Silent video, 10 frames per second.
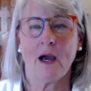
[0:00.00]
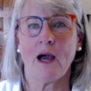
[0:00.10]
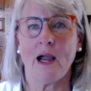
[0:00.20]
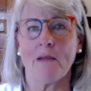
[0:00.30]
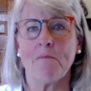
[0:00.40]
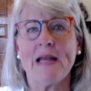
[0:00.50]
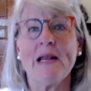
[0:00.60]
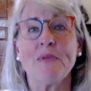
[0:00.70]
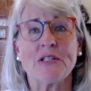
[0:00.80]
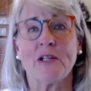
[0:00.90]
Hi, my
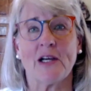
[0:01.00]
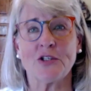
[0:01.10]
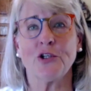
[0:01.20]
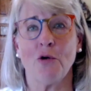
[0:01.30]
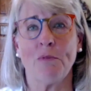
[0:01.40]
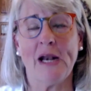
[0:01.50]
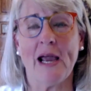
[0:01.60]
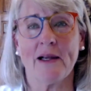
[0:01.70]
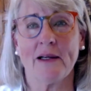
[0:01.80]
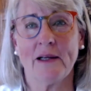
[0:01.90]
name is Stasha
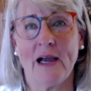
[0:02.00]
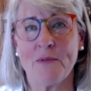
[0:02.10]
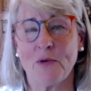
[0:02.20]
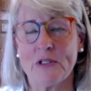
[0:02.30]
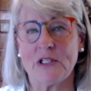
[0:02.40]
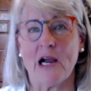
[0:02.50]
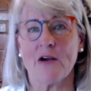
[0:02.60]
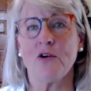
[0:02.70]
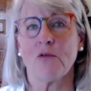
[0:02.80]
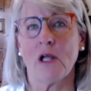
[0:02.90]
Gominak. I'm a
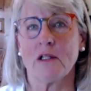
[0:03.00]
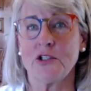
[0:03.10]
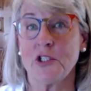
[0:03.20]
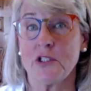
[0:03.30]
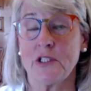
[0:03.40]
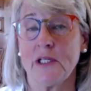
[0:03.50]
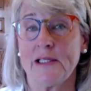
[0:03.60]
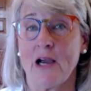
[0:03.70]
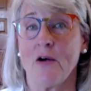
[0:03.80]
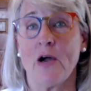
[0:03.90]
retired neurologist, and
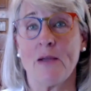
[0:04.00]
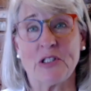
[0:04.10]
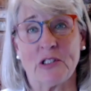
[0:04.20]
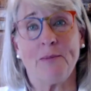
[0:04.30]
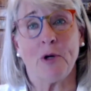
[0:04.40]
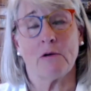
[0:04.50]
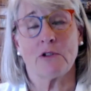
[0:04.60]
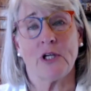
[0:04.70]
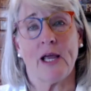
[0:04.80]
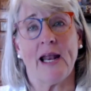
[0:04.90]
now I'm a sleep
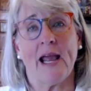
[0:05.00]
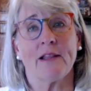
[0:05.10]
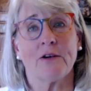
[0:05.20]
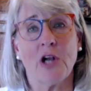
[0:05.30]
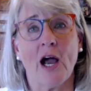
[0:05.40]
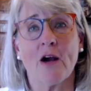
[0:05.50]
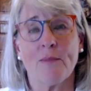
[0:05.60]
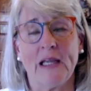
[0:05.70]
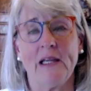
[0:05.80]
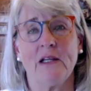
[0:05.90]
coach. And Heather and I are
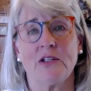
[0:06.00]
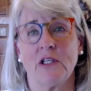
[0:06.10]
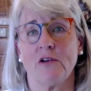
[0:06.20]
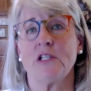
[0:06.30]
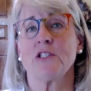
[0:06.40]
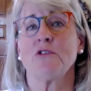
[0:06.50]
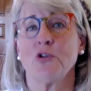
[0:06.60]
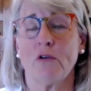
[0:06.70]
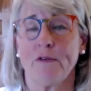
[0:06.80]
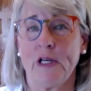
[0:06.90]
making a series of
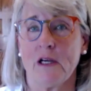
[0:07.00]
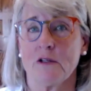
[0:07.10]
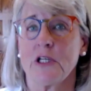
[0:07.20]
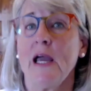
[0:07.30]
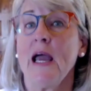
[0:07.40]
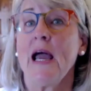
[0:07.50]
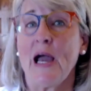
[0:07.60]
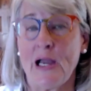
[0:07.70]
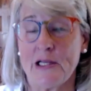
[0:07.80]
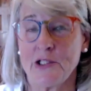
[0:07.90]
short videos
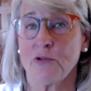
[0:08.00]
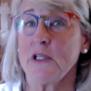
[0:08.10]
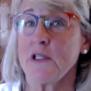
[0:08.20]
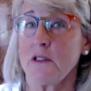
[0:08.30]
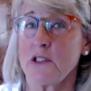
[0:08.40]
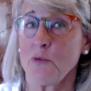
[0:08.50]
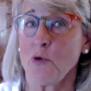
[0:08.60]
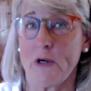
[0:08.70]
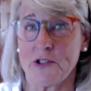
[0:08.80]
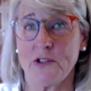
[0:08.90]
answering some
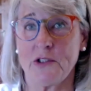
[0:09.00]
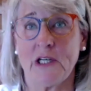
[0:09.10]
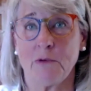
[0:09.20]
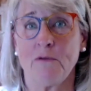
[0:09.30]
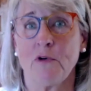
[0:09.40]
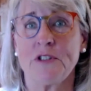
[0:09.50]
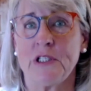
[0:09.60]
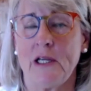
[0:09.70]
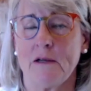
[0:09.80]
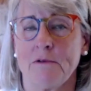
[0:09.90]
questions that we've
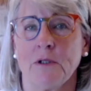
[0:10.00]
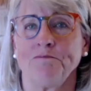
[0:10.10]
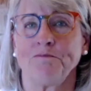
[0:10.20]
received.